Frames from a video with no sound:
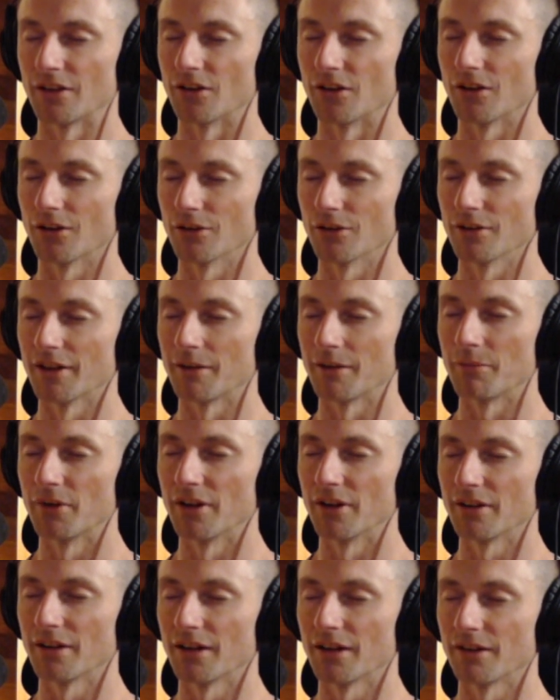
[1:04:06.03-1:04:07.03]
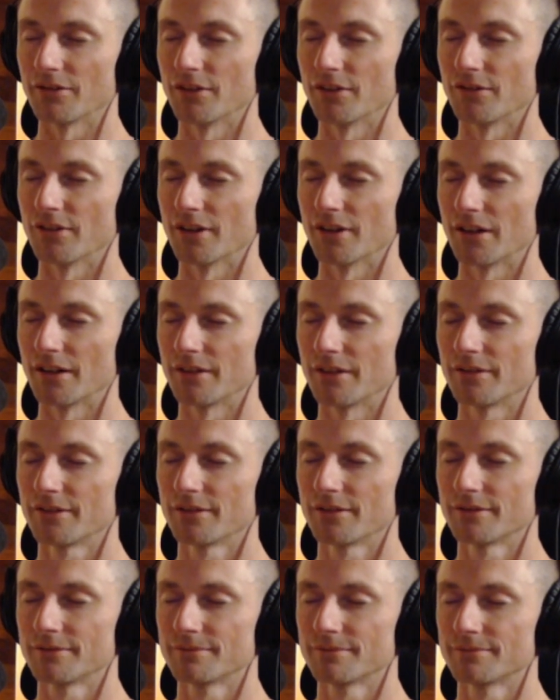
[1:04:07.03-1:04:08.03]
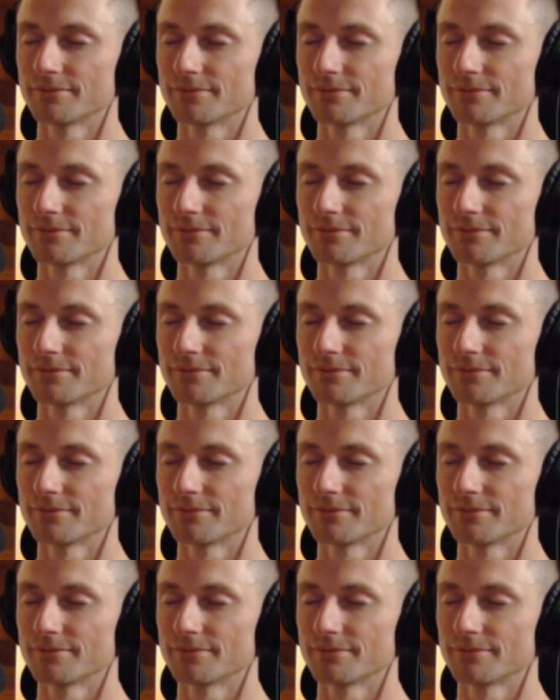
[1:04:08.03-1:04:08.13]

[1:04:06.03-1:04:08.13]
and hold that breath out for 5.